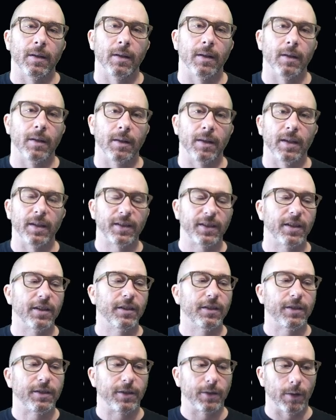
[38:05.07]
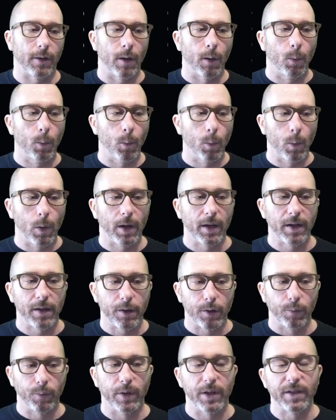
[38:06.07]
This is one of
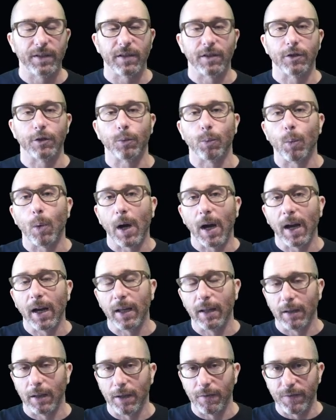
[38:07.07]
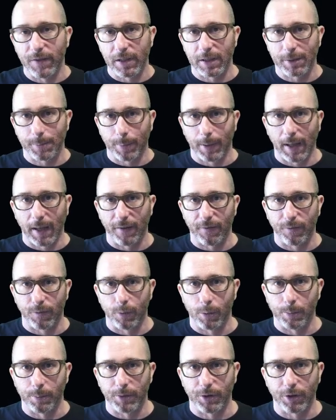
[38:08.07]
the reasons why I love this
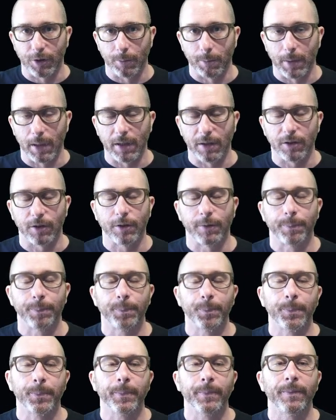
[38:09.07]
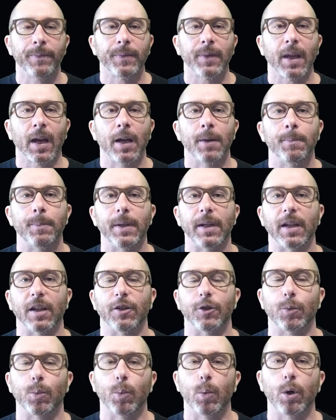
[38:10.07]
platform so much,
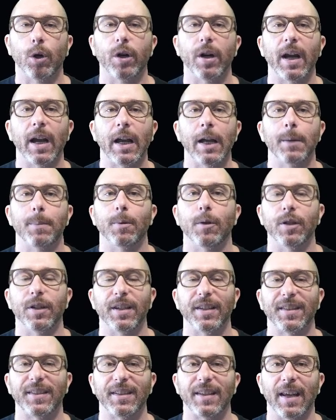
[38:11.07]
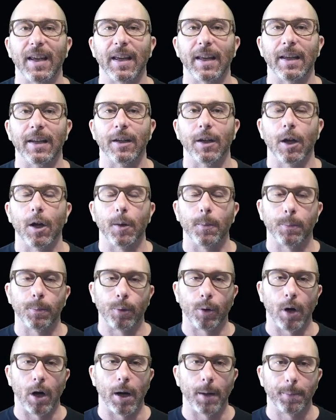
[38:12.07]
because we're able to send
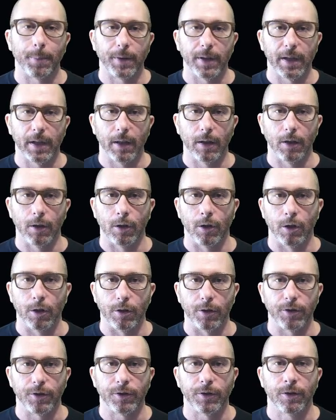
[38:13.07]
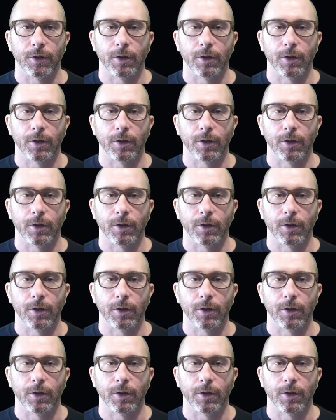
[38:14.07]
property alerts